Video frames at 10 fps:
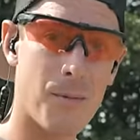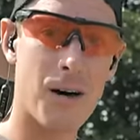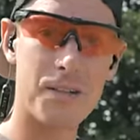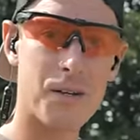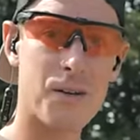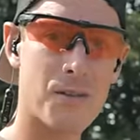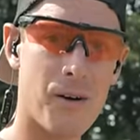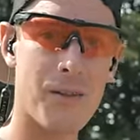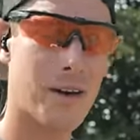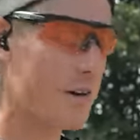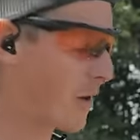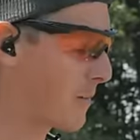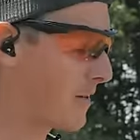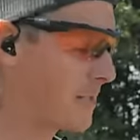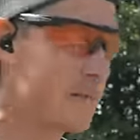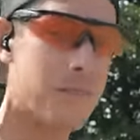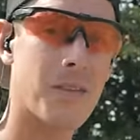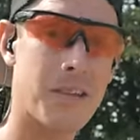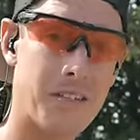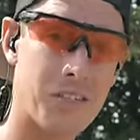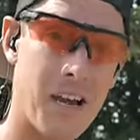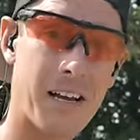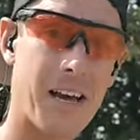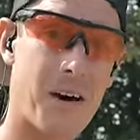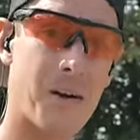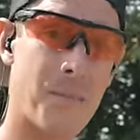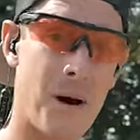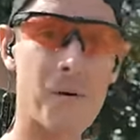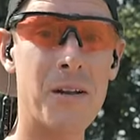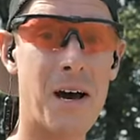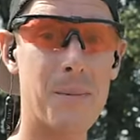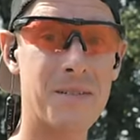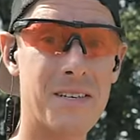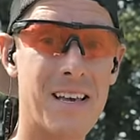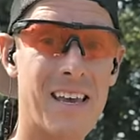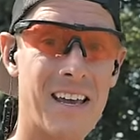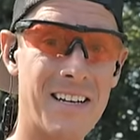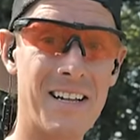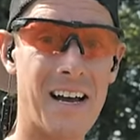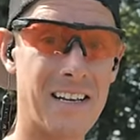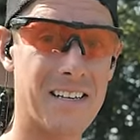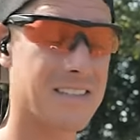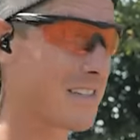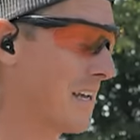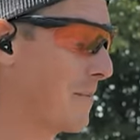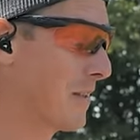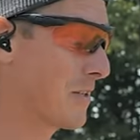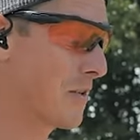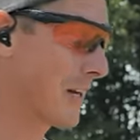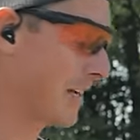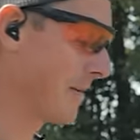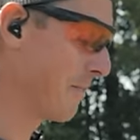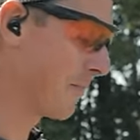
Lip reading: Monsters, all that garbage. Check out Mountain Ops Ignite is the name of the drink.